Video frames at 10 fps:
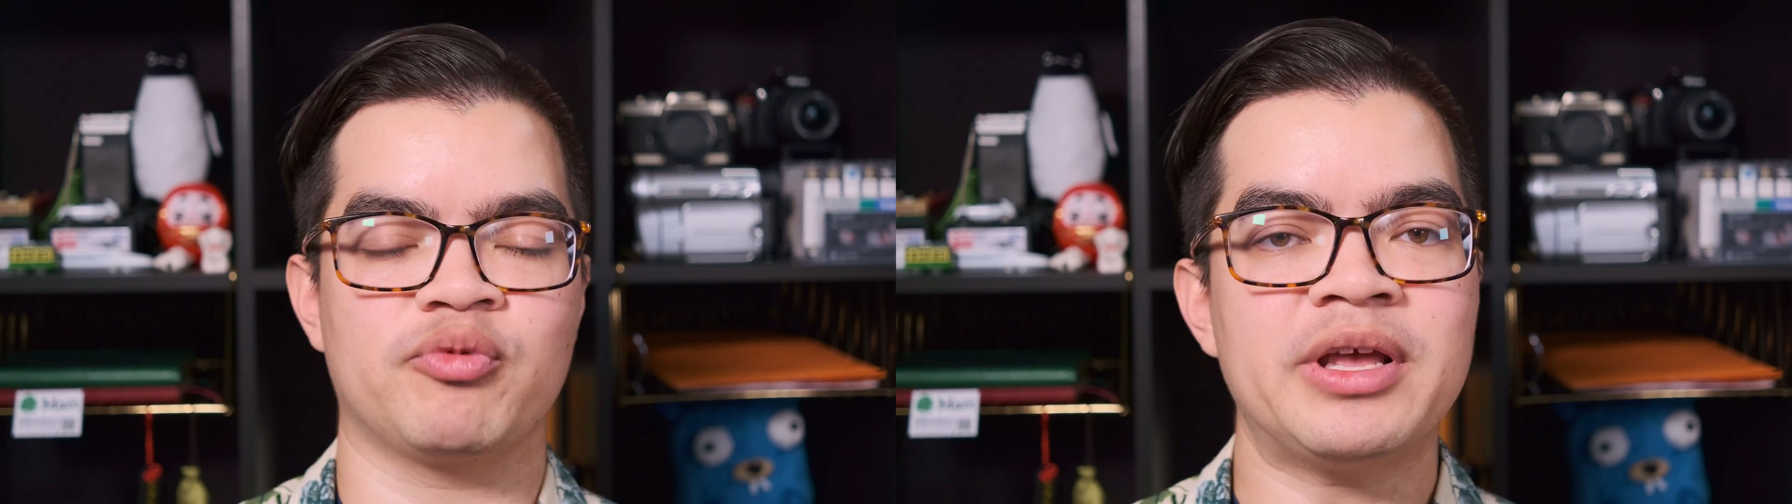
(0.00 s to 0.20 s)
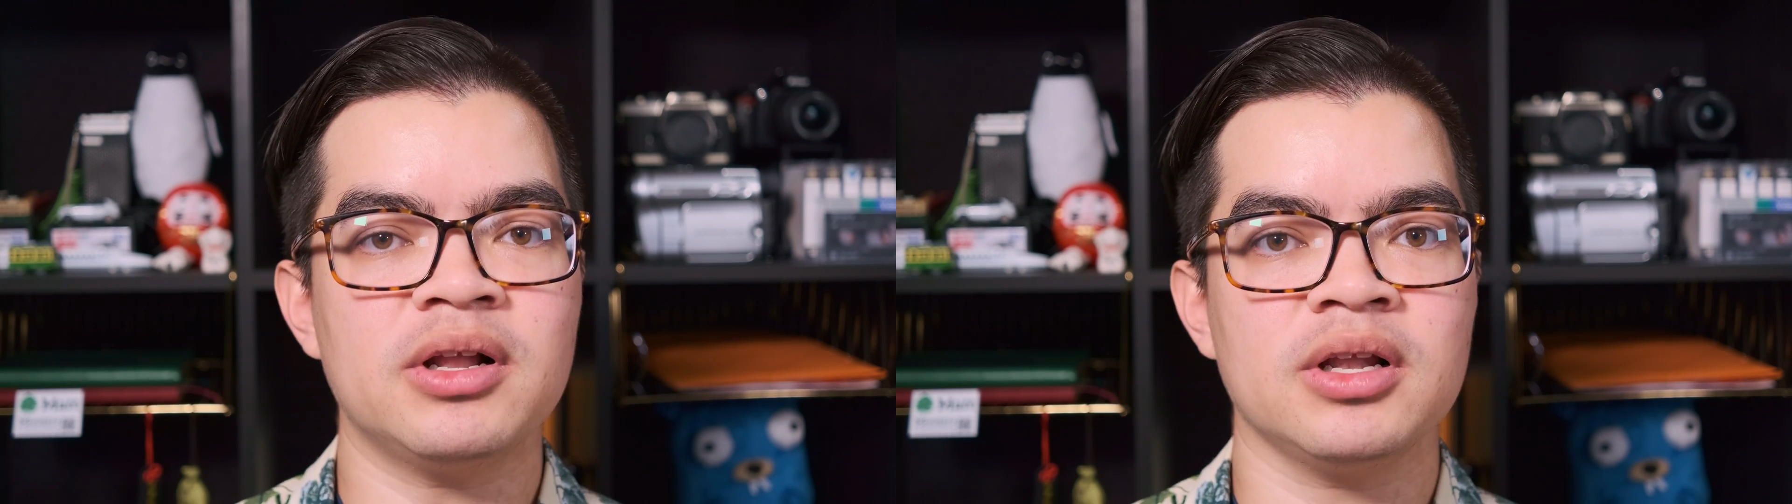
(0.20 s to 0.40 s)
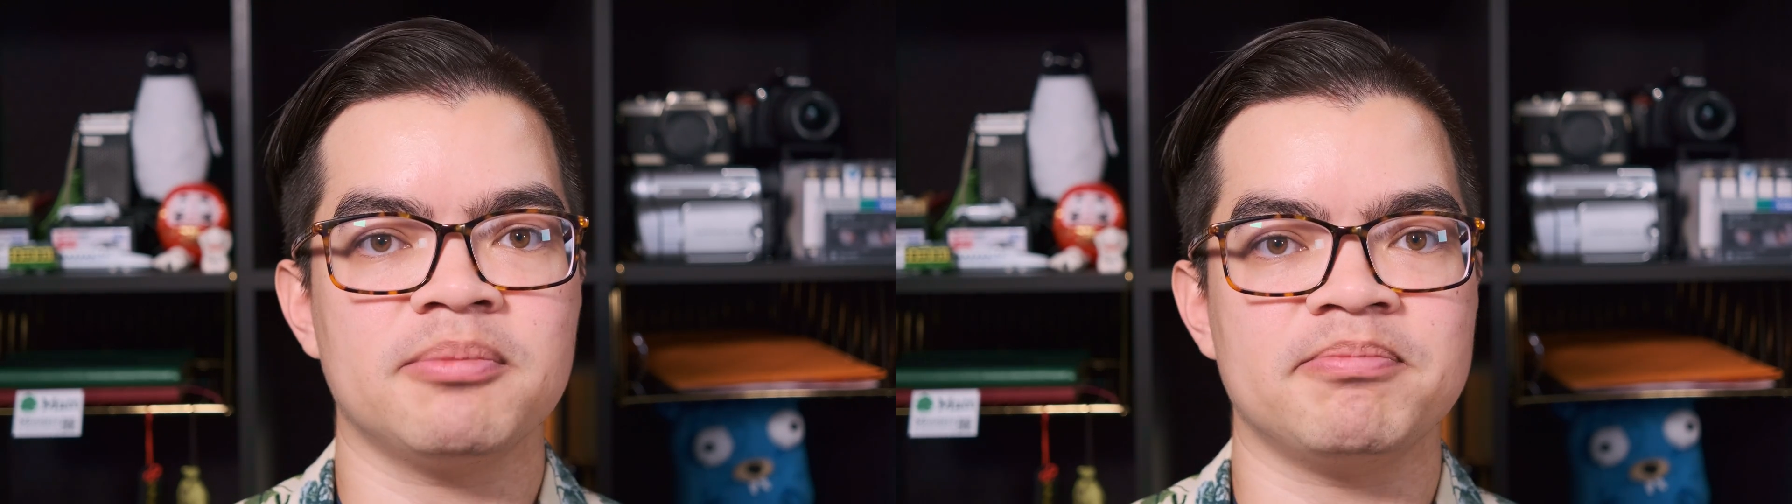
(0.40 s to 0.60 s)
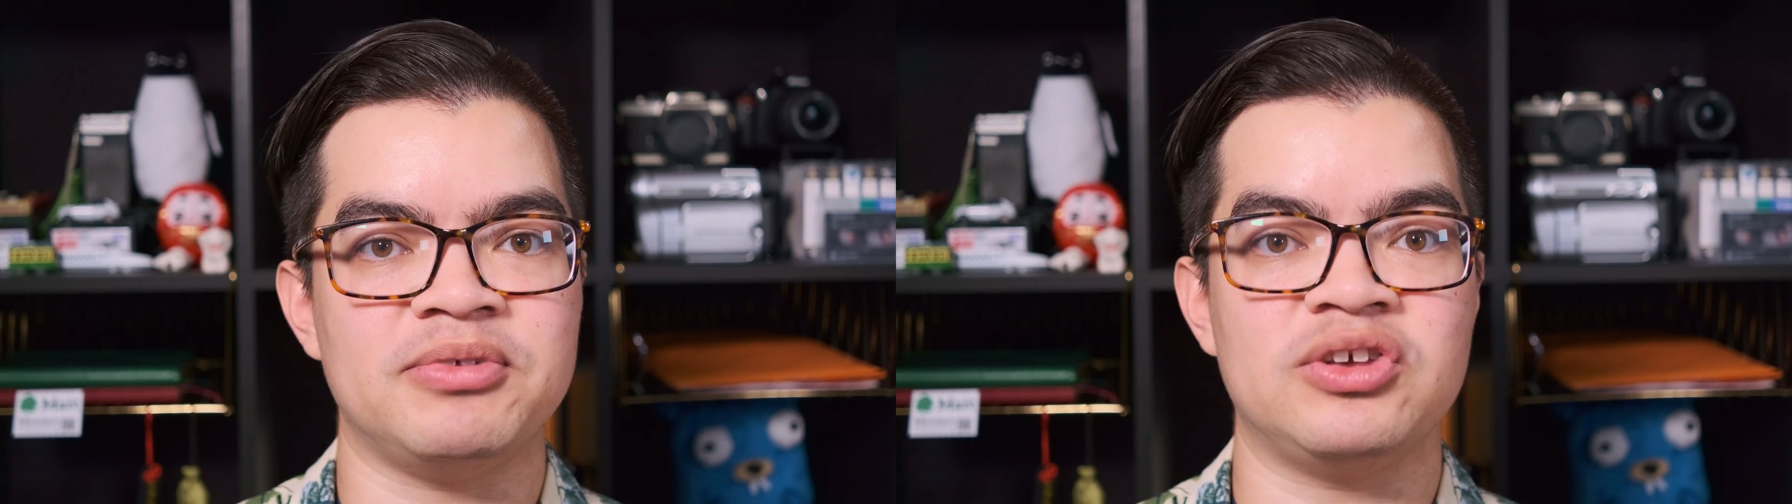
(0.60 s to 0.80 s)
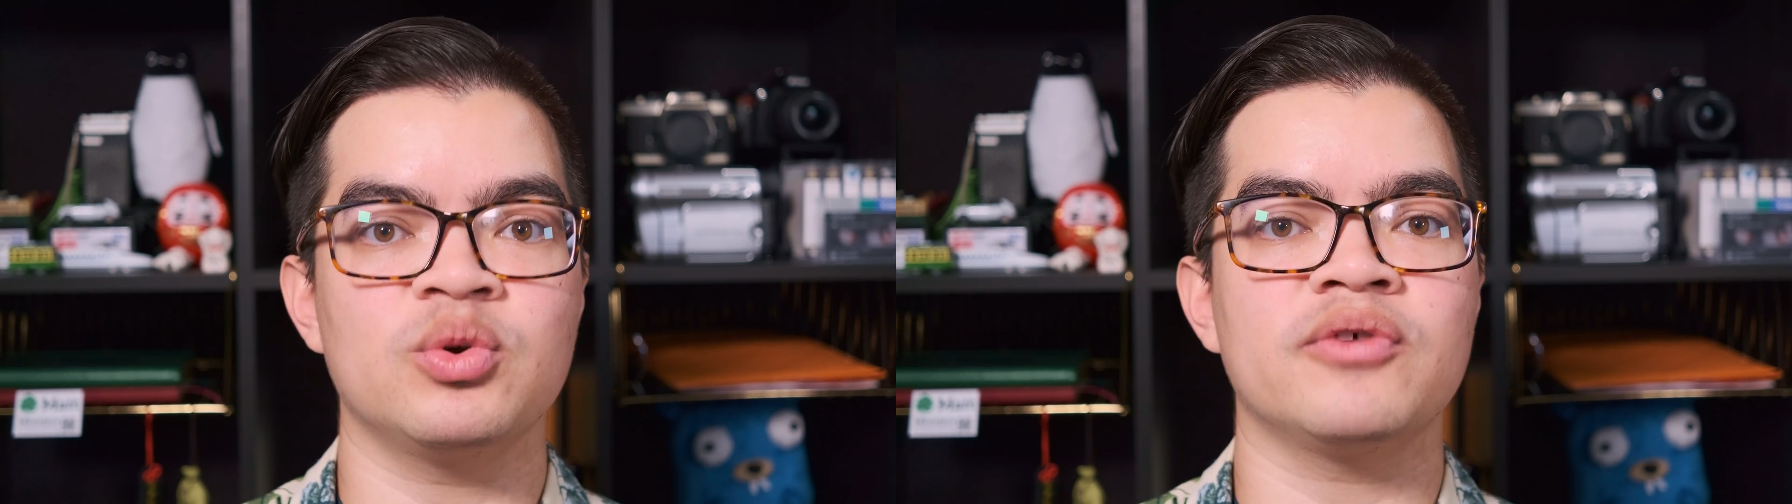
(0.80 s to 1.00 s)
real
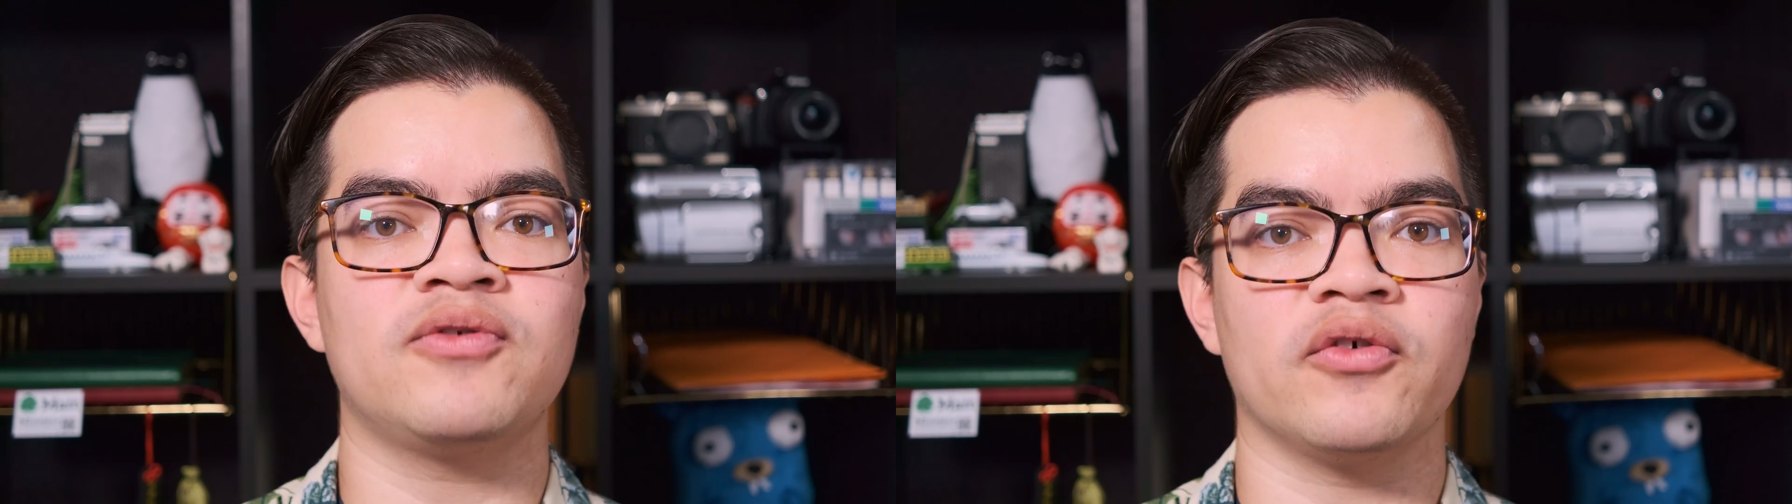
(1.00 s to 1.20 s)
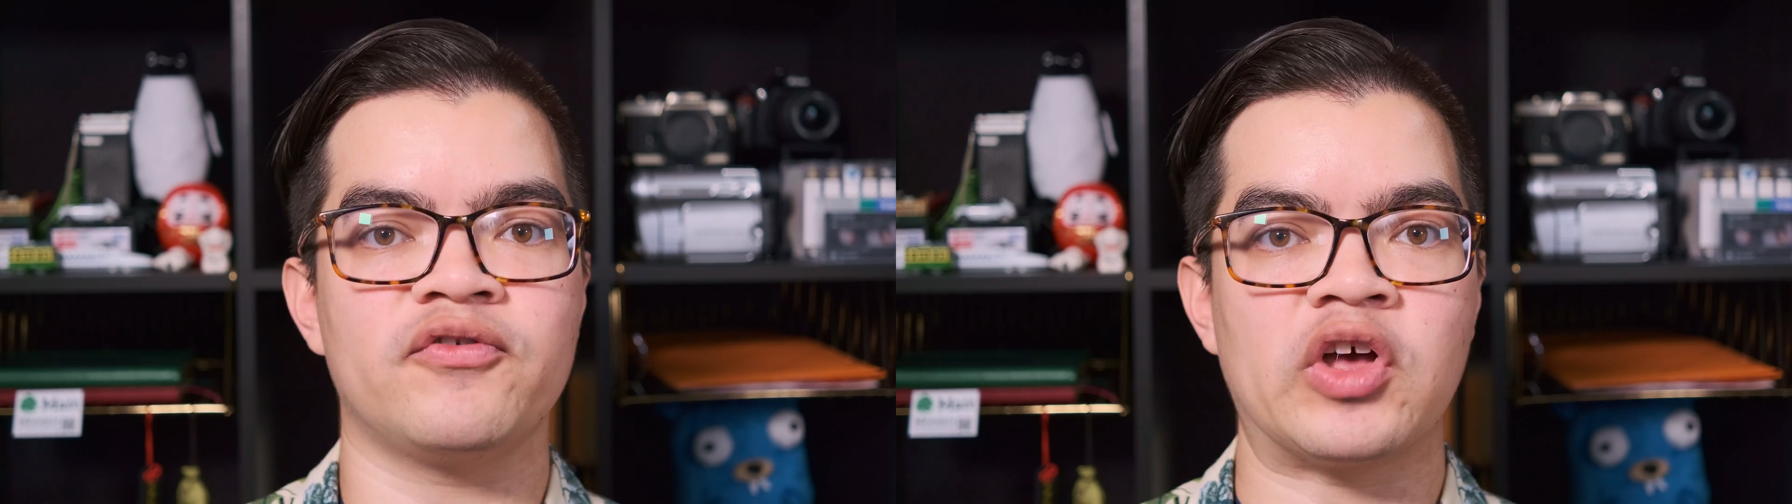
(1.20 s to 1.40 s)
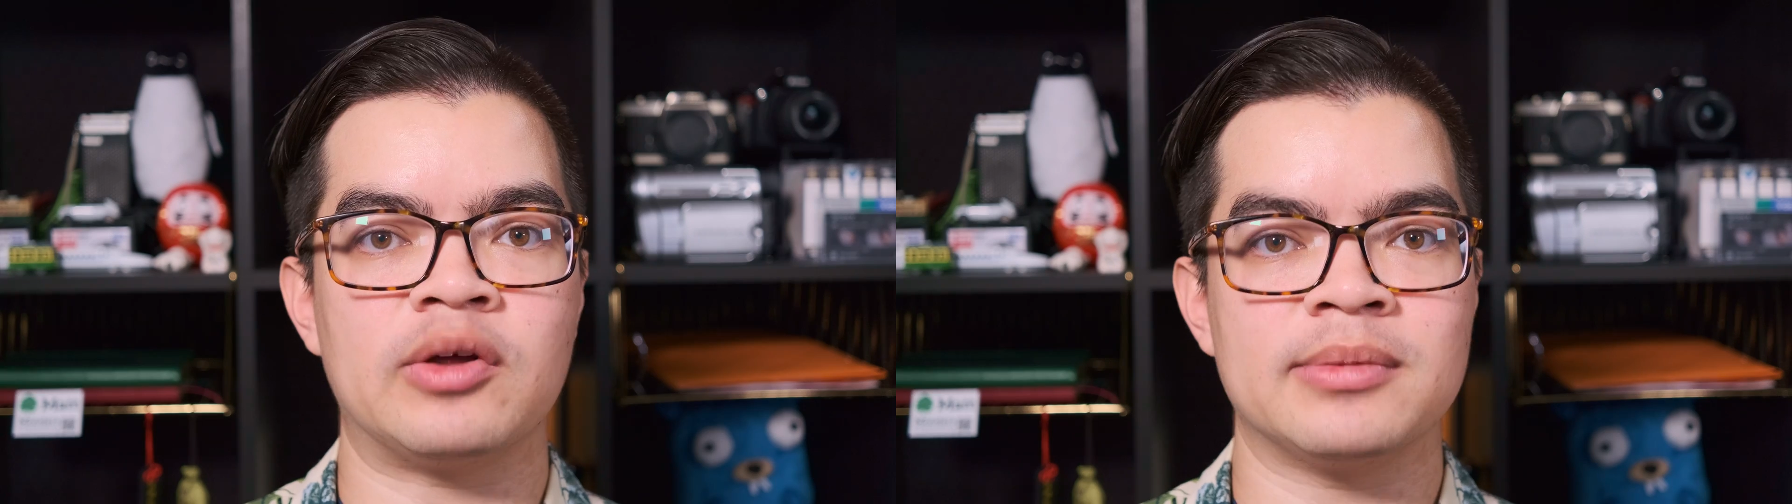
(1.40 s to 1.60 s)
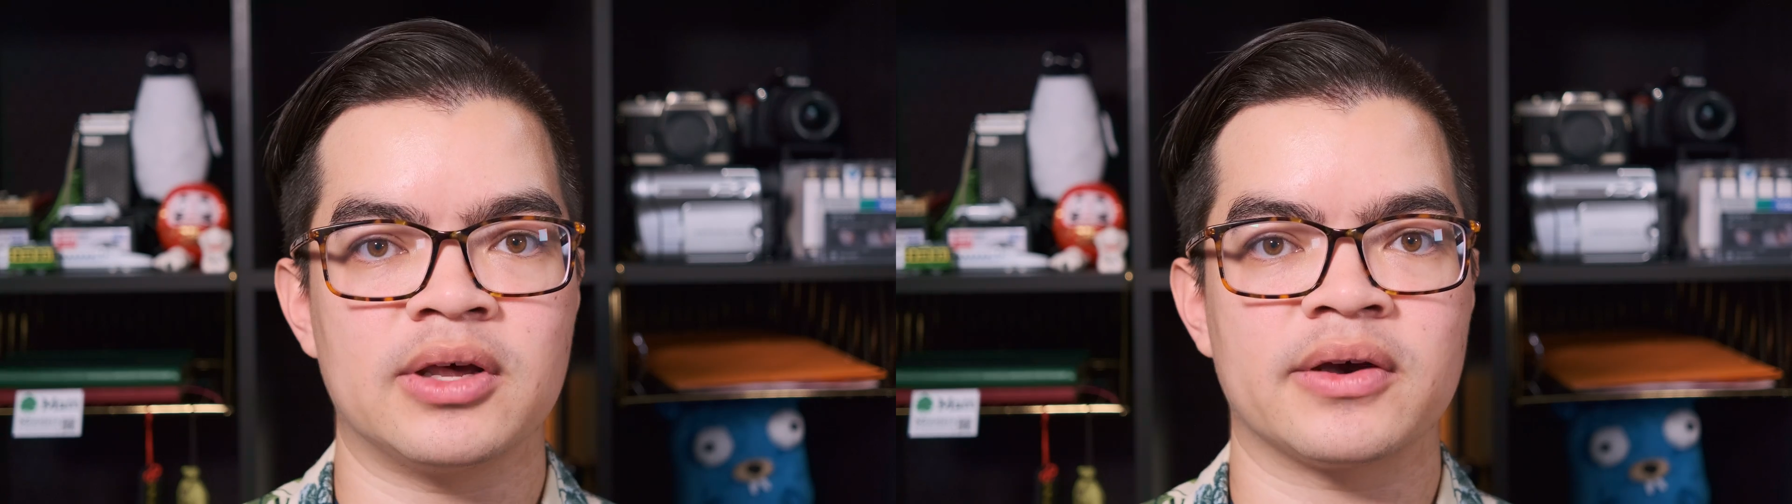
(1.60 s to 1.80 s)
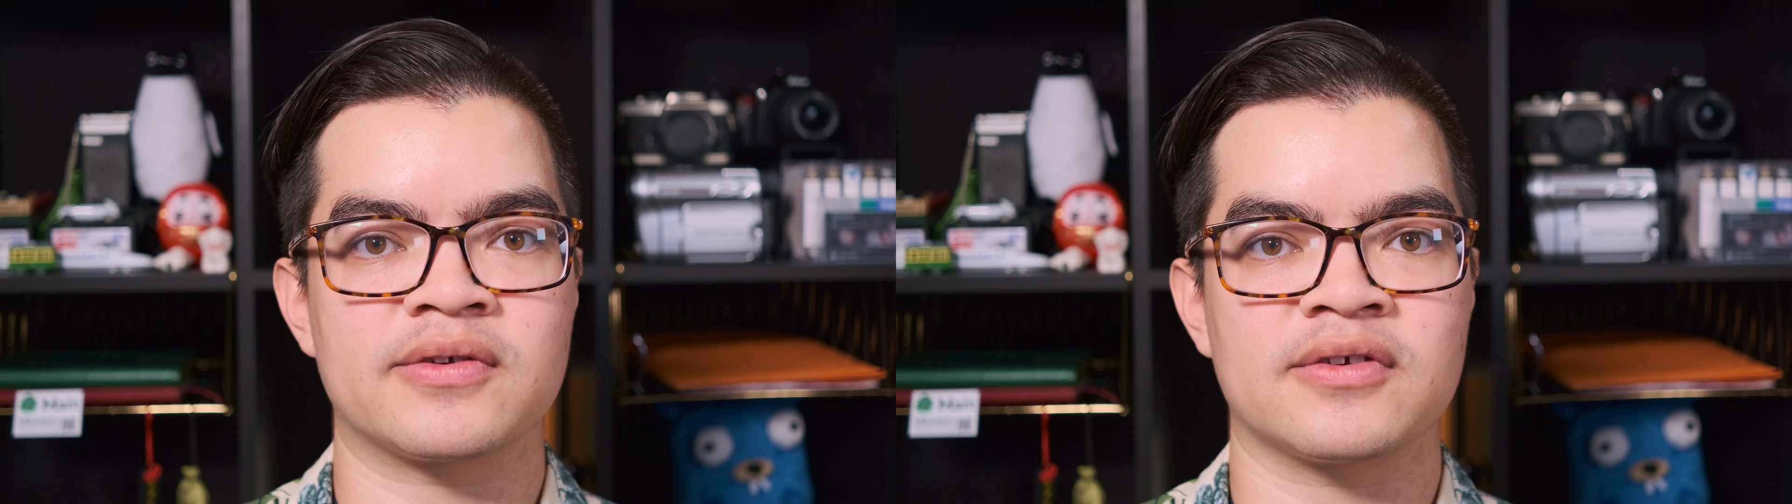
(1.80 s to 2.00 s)
beautiful film
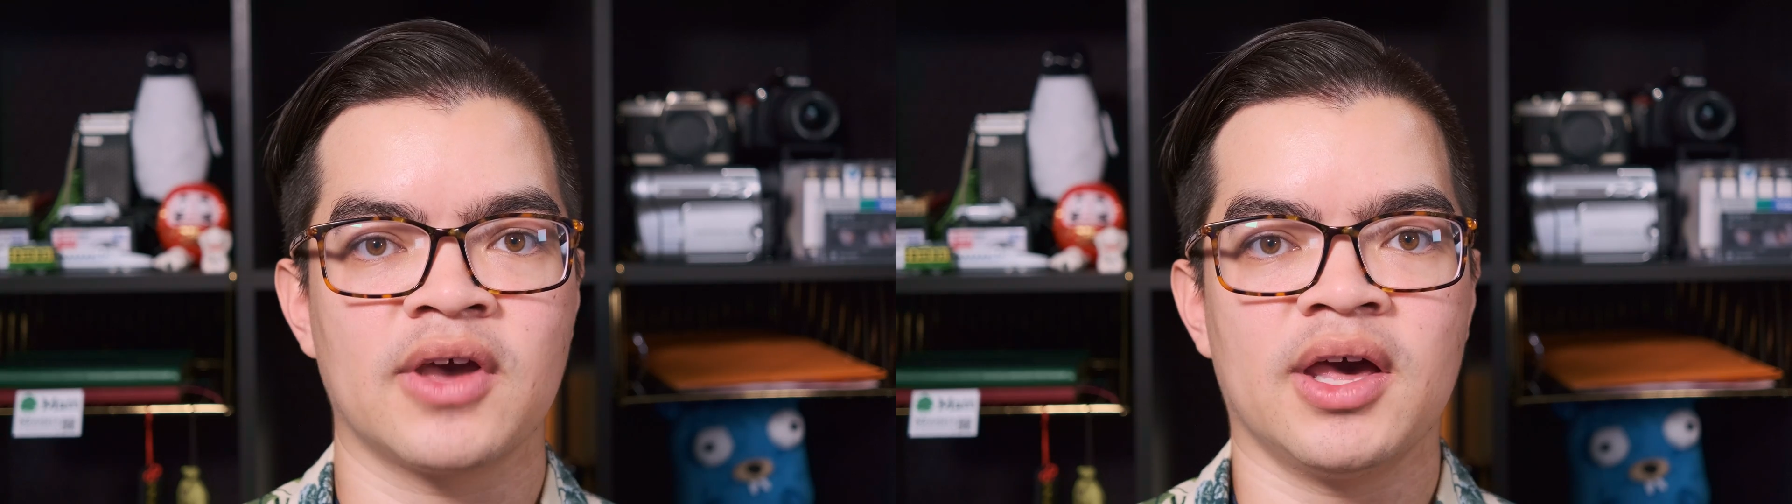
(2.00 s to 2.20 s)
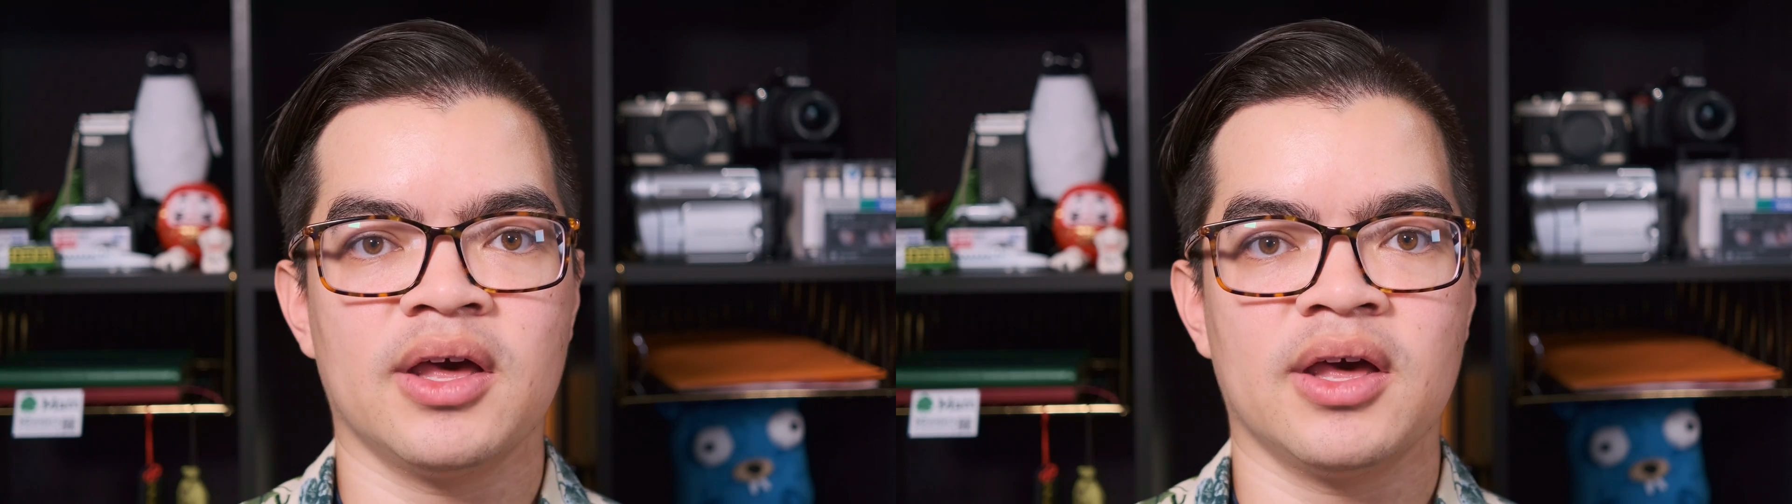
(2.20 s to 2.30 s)
looks